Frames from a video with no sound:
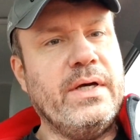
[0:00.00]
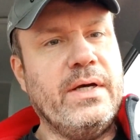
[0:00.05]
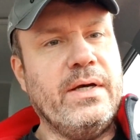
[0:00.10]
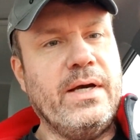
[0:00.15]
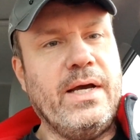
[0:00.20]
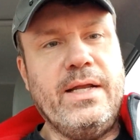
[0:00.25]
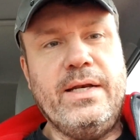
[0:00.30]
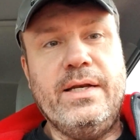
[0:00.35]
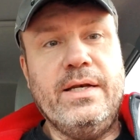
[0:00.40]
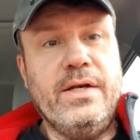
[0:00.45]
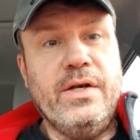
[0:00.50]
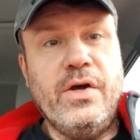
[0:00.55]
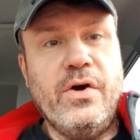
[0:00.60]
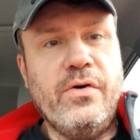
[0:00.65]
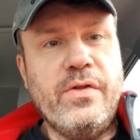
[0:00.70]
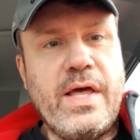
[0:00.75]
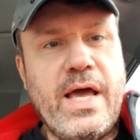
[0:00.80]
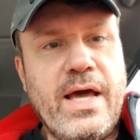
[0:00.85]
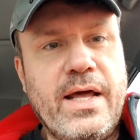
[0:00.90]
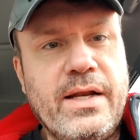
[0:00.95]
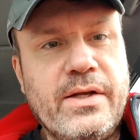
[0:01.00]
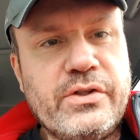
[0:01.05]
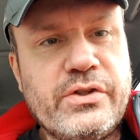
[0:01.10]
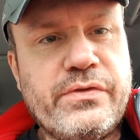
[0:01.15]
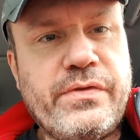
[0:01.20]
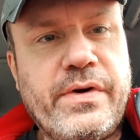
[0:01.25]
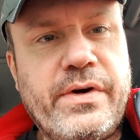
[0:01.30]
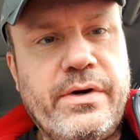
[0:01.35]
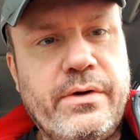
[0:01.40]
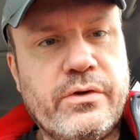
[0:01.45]
I didn't know that. I just
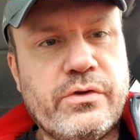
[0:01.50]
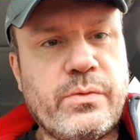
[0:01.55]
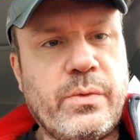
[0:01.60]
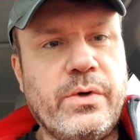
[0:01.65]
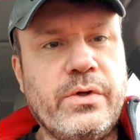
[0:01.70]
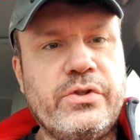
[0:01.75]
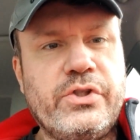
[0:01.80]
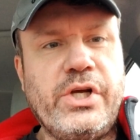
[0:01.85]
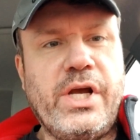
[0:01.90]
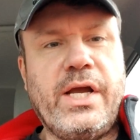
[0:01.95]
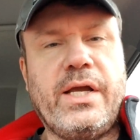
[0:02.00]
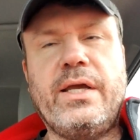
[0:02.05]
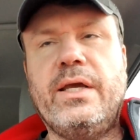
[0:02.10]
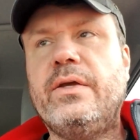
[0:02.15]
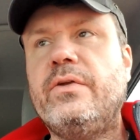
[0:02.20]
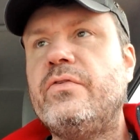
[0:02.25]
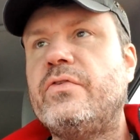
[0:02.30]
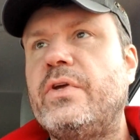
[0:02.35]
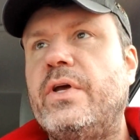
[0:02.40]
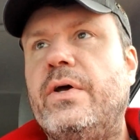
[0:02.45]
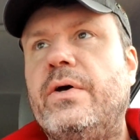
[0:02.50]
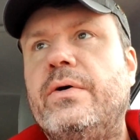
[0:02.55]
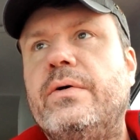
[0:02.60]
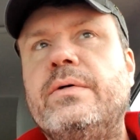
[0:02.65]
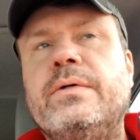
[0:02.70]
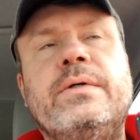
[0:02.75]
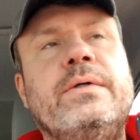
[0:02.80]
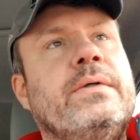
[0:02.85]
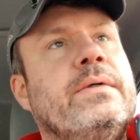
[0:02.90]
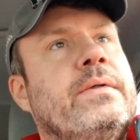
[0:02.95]
figured it was worth checking. So
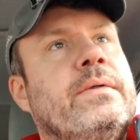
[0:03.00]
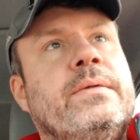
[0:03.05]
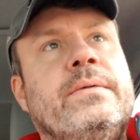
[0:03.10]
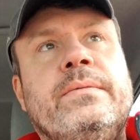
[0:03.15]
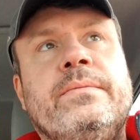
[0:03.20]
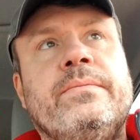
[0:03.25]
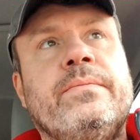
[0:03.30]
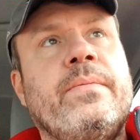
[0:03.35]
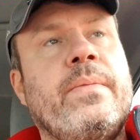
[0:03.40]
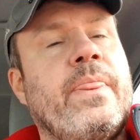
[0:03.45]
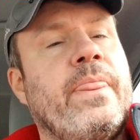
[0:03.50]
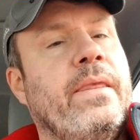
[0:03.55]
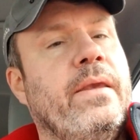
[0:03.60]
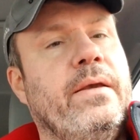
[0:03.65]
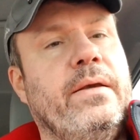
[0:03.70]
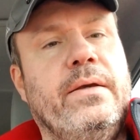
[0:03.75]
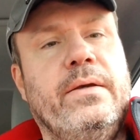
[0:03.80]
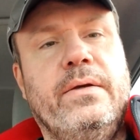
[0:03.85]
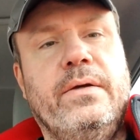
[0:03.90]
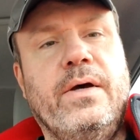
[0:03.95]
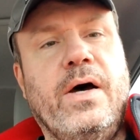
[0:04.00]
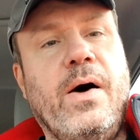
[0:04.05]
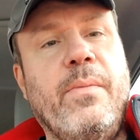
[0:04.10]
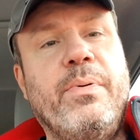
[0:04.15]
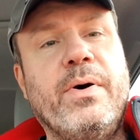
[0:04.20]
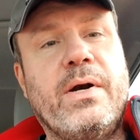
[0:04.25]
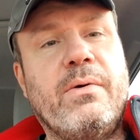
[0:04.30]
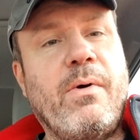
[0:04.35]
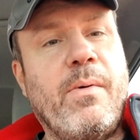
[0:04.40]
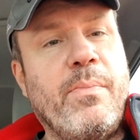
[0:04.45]
I'll
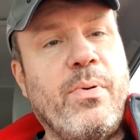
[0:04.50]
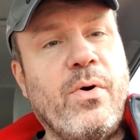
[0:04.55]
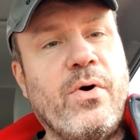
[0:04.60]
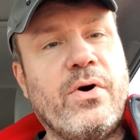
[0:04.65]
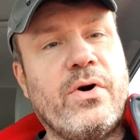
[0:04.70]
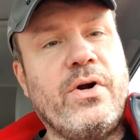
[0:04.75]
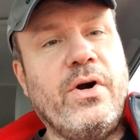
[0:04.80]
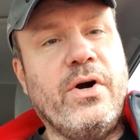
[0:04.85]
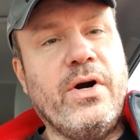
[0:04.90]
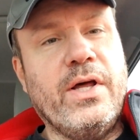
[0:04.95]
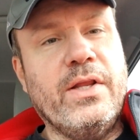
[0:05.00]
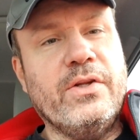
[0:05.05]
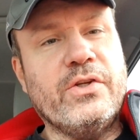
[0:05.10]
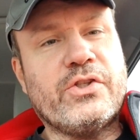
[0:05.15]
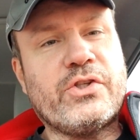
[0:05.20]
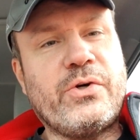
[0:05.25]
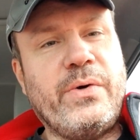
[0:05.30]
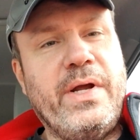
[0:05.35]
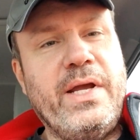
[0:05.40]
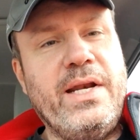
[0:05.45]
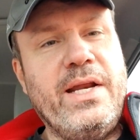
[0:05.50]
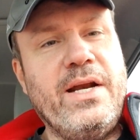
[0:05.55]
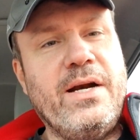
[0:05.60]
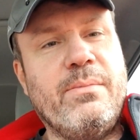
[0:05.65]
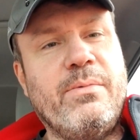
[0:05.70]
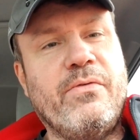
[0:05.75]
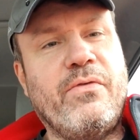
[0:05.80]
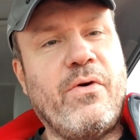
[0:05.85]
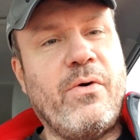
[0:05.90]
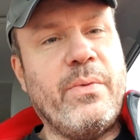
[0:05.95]
put a report card on the screen here
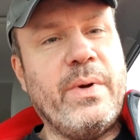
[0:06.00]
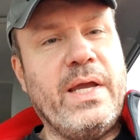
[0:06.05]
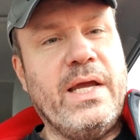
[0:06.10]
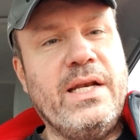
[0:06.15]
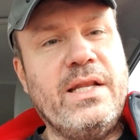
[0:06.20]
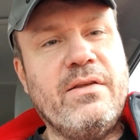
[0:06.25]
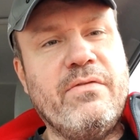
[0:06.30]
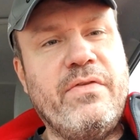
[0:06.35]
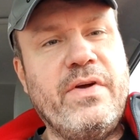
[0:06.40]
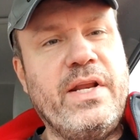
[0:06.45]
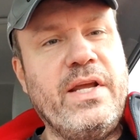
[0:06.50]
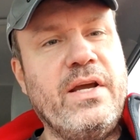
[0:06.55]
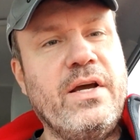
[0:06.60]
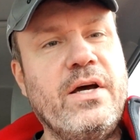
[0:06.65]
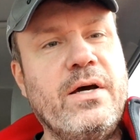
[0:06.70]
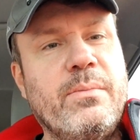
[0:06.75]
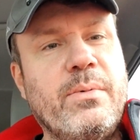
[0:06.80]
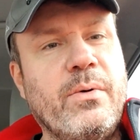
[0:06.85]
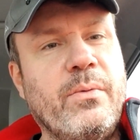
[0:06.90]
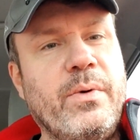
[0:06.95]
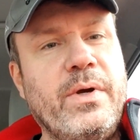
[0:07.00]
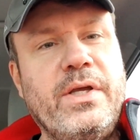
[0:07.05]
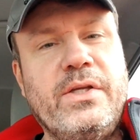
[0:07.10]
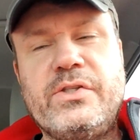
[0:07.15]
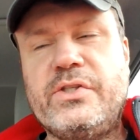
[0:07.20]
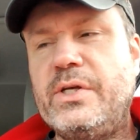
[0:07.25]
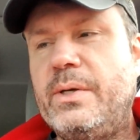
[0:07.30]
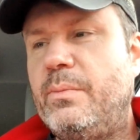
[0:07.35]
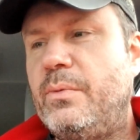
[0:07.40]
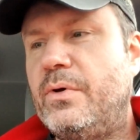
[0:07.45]
before we end the video, but we
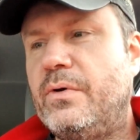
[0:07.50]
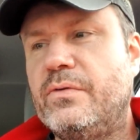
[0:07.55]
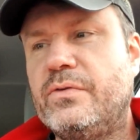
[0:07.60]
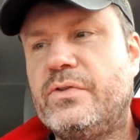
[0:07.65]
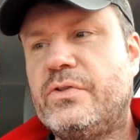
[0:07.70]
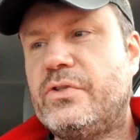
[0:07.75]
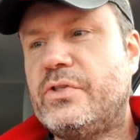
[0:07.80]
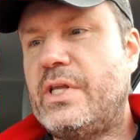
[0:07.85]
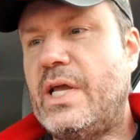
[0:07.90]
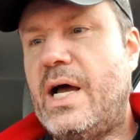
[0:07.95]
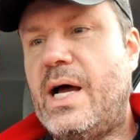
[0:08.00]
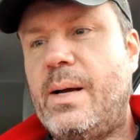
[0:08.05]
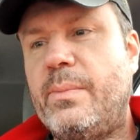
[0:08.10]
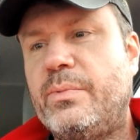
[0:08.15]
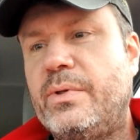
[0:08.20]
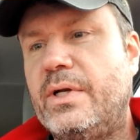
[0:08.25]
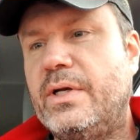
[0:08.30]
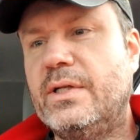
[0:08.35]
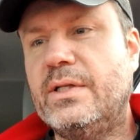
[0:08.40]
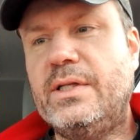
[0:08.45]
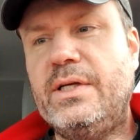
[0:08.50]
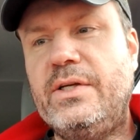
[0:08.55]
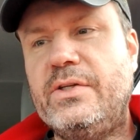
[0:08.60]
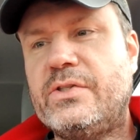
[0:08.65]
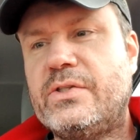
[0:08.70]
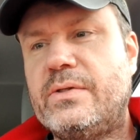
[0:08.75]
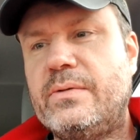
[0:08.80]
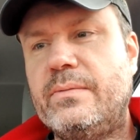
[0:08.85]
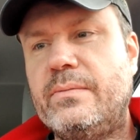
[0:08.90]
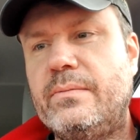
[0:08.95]
seem to have stopped at
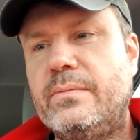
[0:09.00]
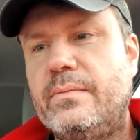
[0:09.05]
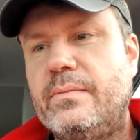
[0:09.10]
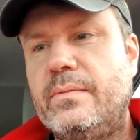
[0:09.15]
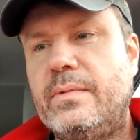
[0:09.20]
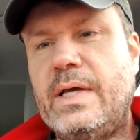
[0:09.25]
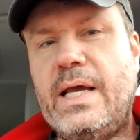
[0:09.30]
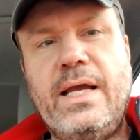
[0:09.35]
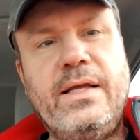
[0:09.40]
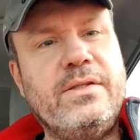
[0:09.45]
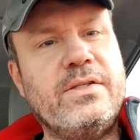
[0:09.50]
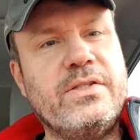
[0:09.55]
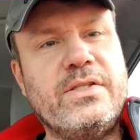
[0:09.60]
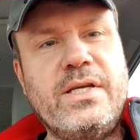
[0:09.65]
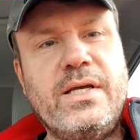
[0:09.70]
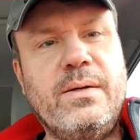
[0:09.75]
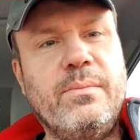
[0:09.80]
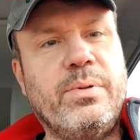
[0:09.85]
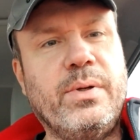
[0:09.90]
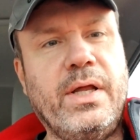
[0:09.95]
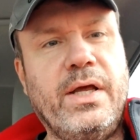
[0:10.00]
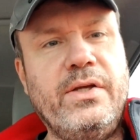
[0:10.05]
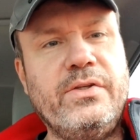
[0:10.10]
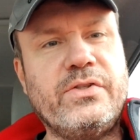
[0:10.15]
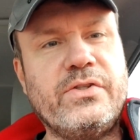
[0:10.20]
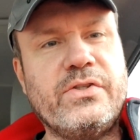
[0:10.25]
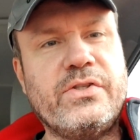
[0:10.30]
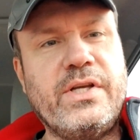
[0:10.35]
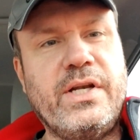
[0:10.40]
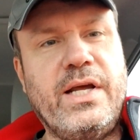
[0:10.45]
least 8 to 10
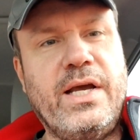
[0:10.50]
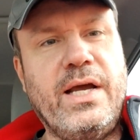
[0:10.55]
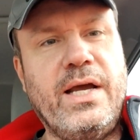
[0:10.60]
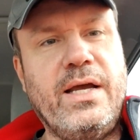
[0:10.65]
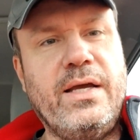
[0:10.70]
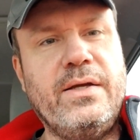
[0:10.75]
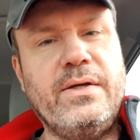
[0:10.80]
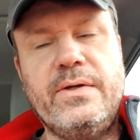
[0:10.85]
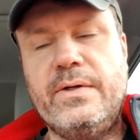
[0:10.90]
places today.